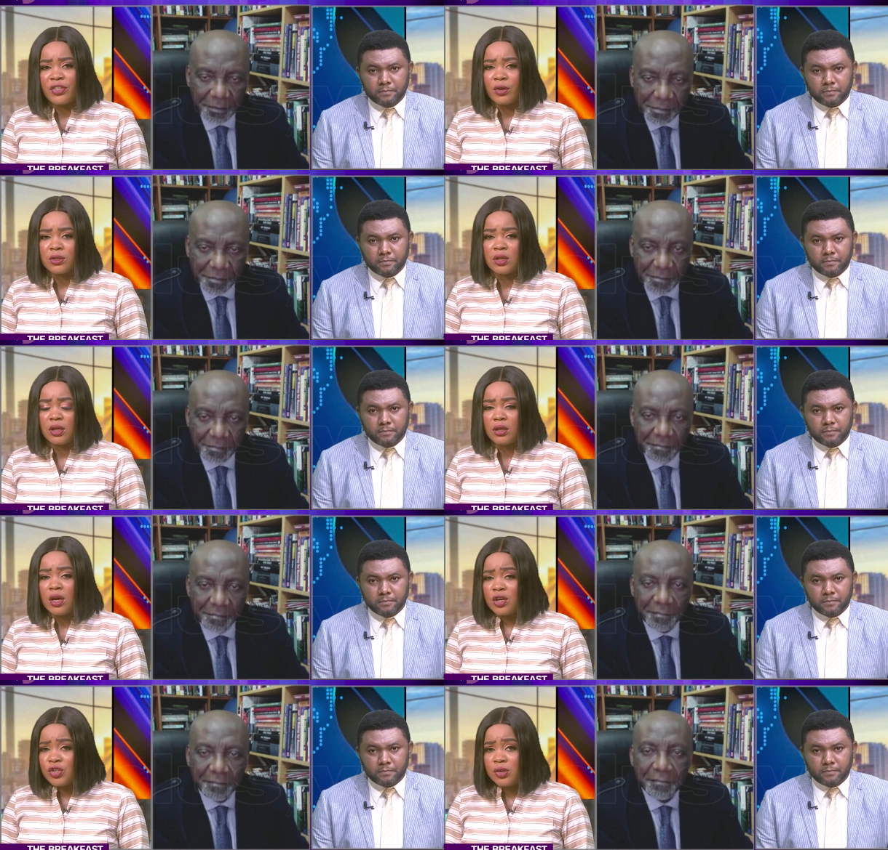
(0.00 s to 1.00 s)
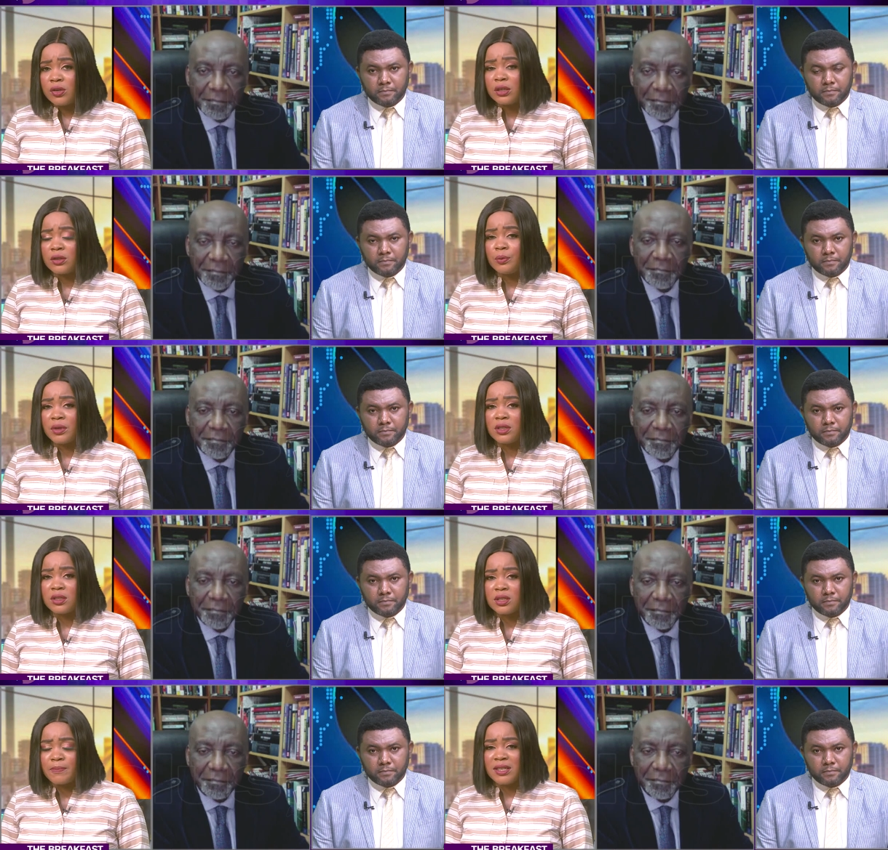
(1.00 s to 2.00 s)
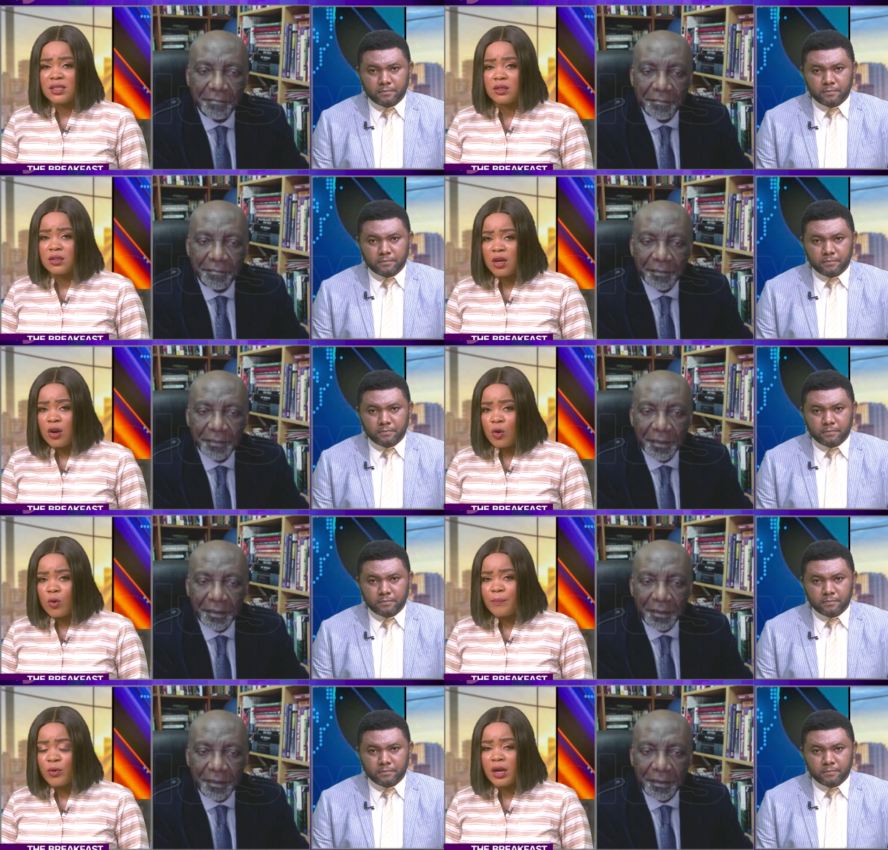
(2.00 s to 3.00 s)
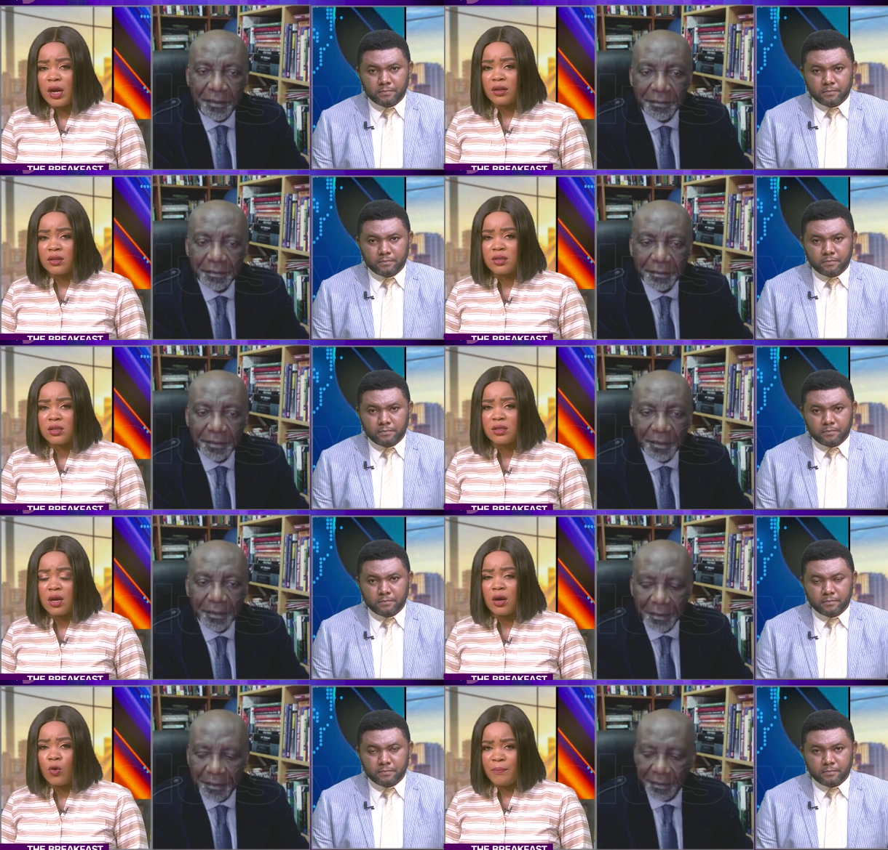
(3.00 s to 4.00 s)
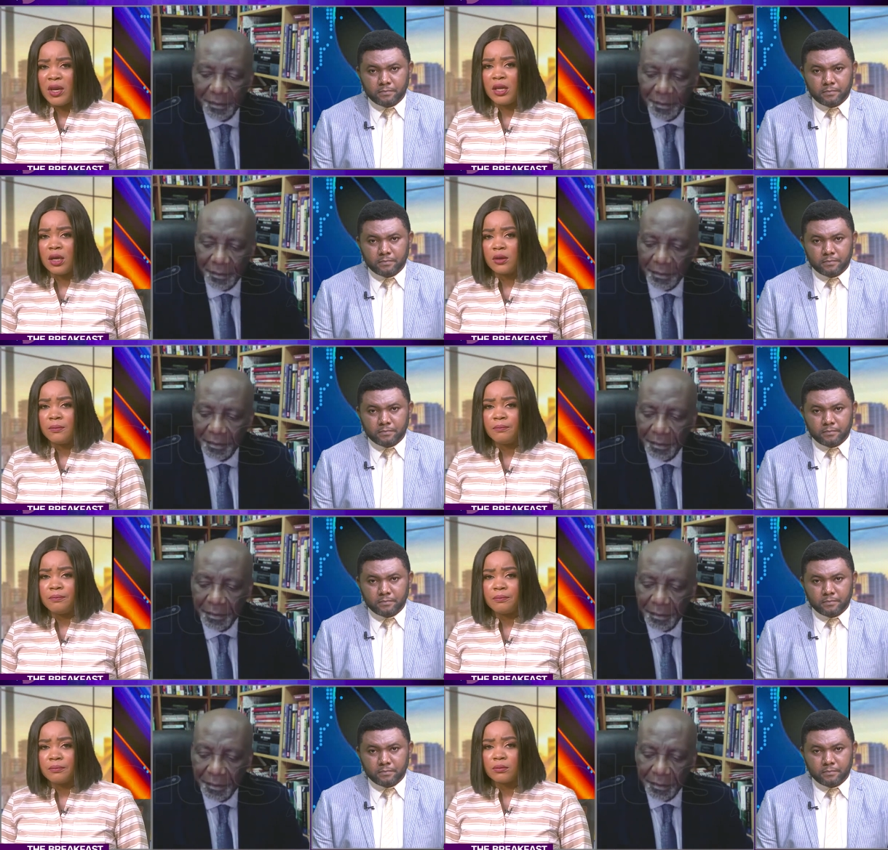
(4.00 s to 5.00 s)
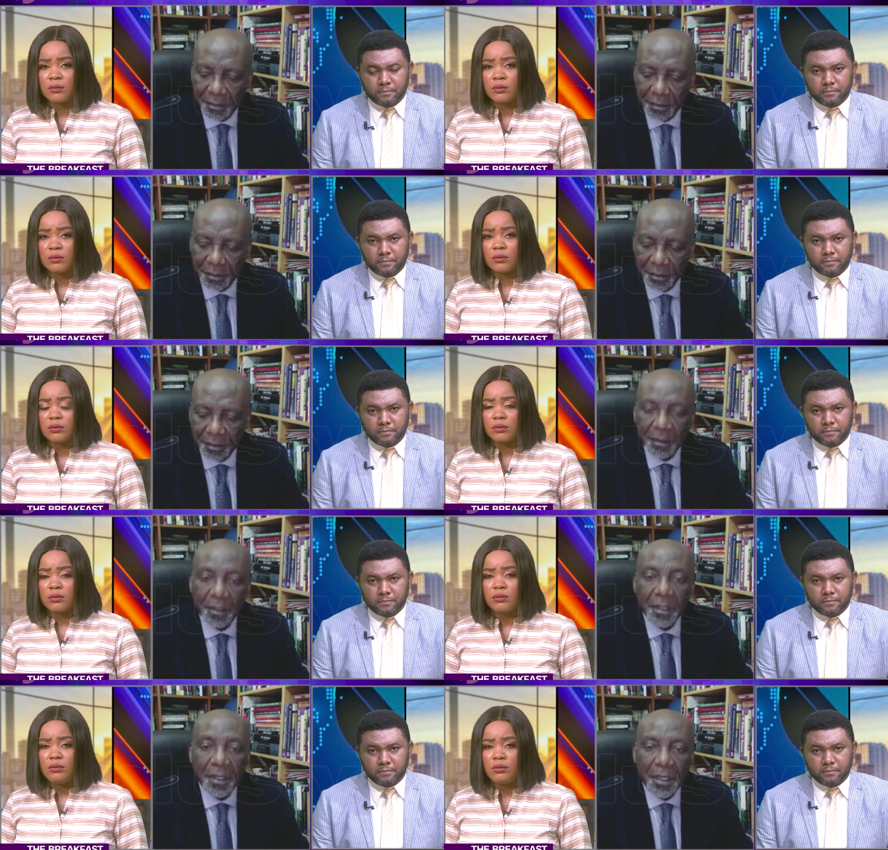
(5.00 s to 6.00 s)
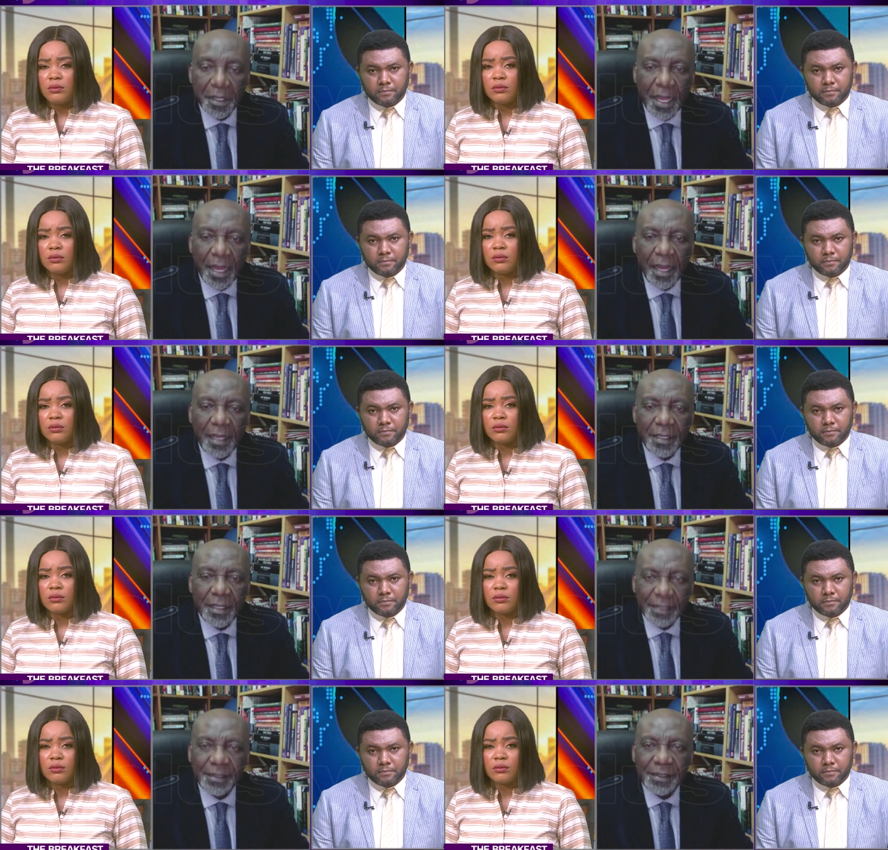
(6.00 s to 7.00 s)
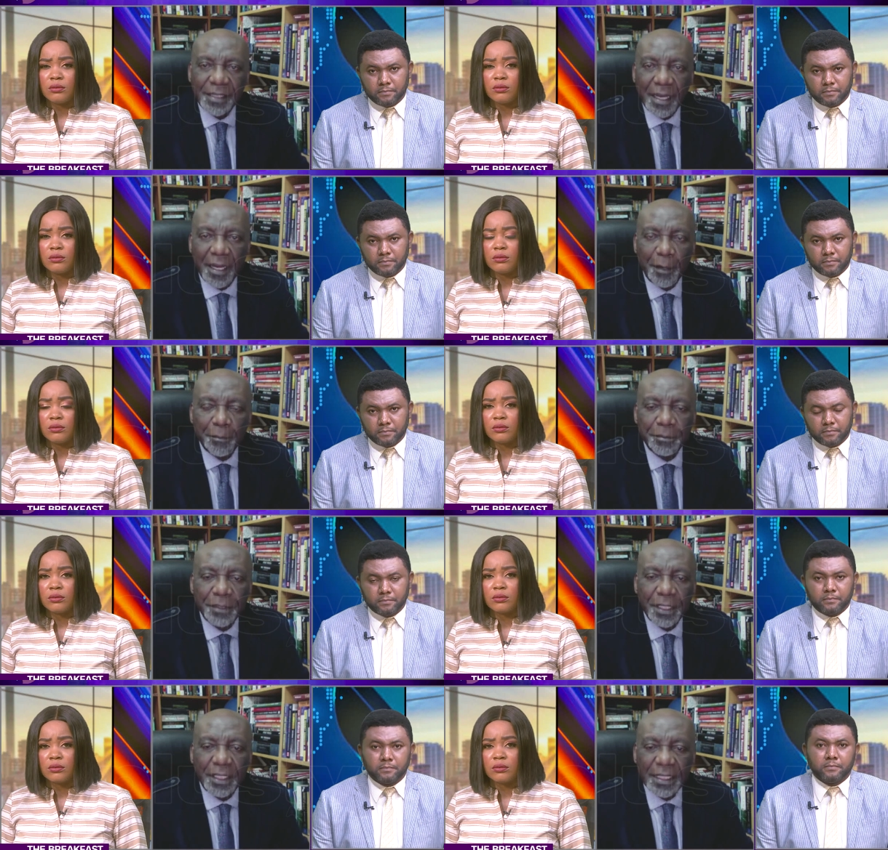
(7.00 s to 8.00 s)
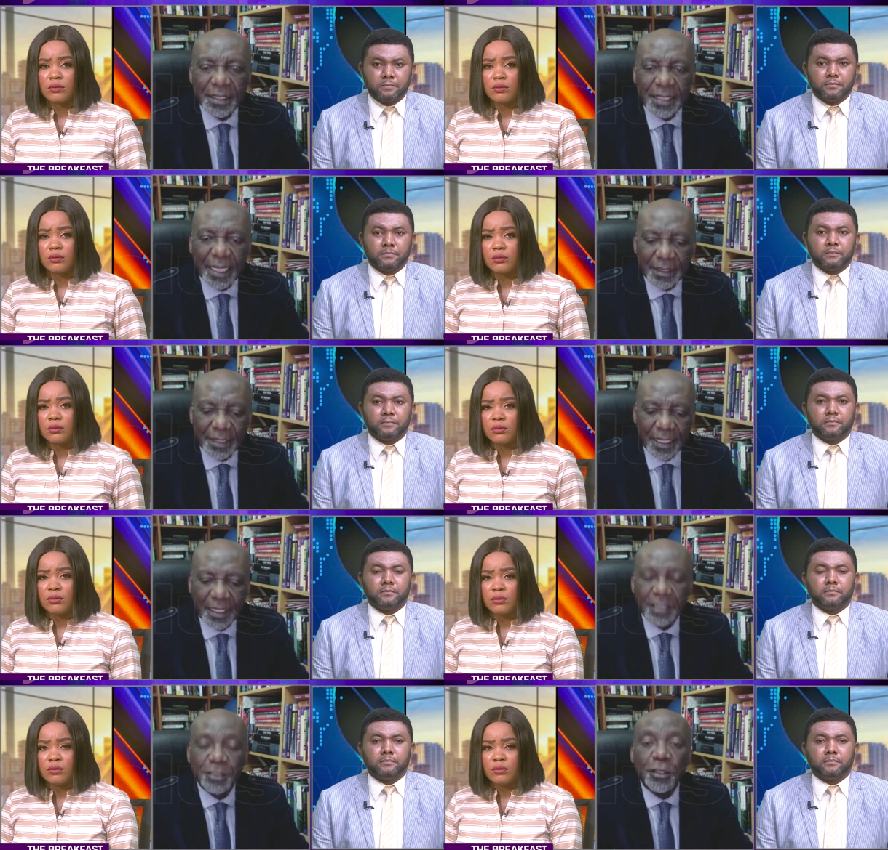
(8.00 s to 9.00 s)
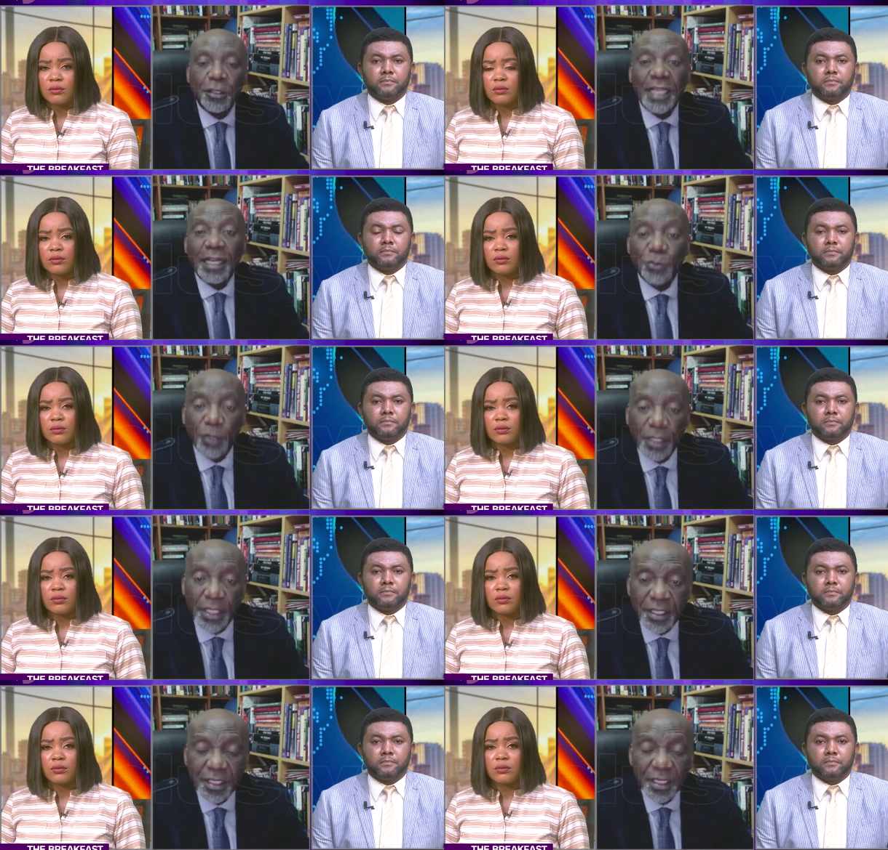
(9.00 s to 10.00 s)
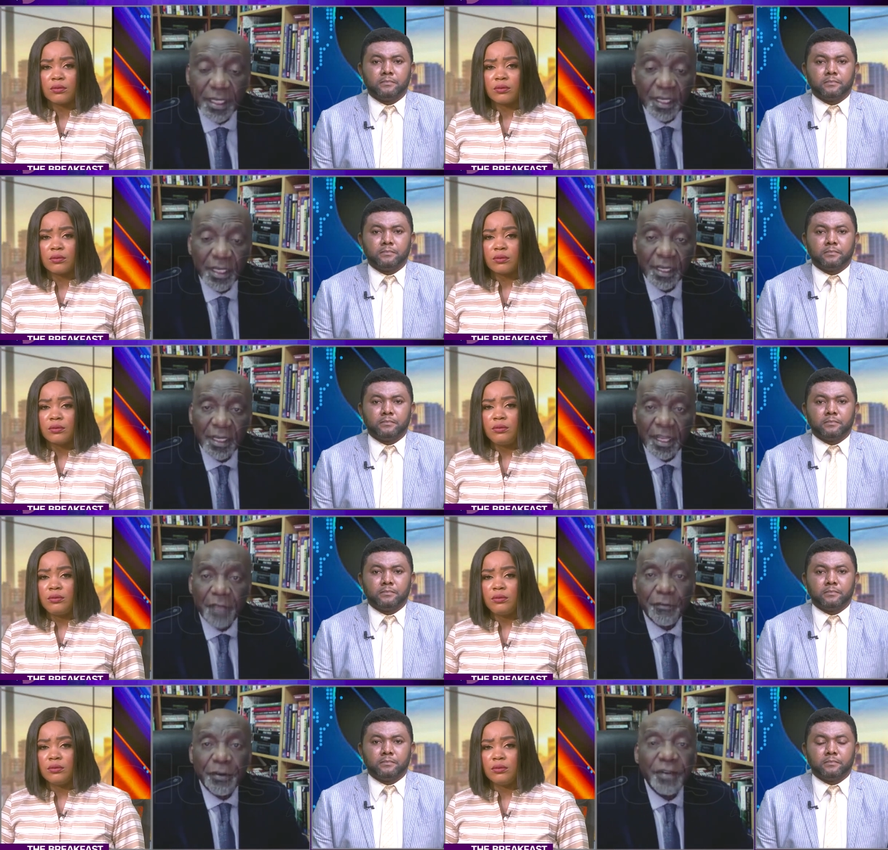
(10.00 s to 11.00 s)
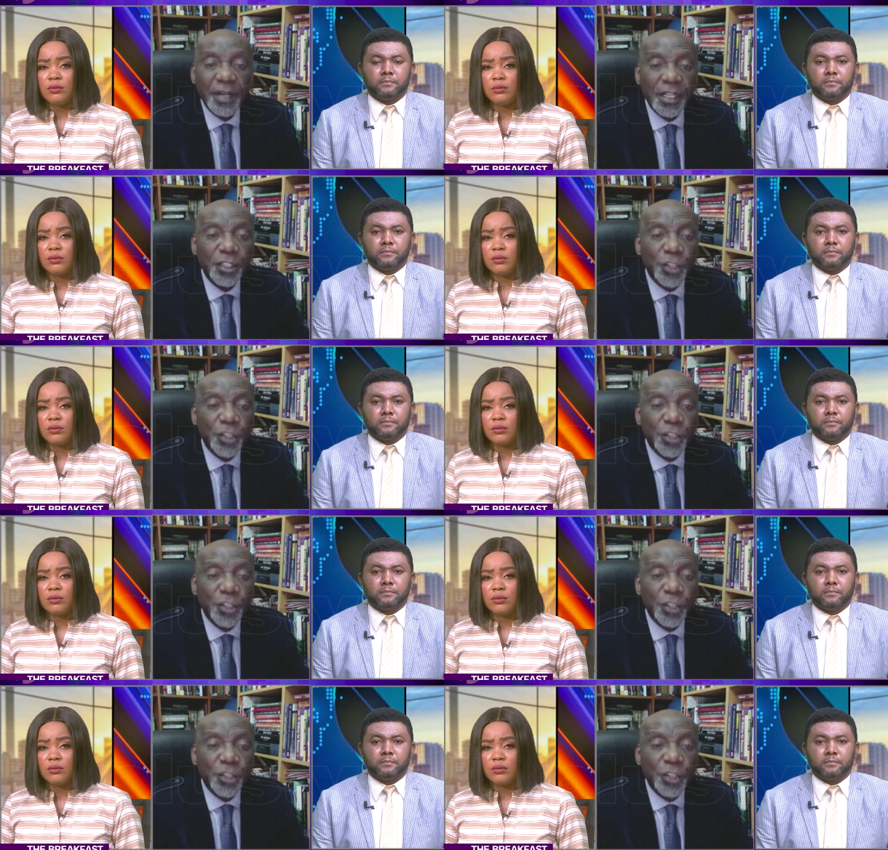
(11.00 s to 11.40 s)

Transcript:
Speaker 1: thoughts on it. Do you agree with these persons who are putting out this uh, opinion?
Speaker 2: Yeah, yes. Um, the thing is that uh, it's not actually even religion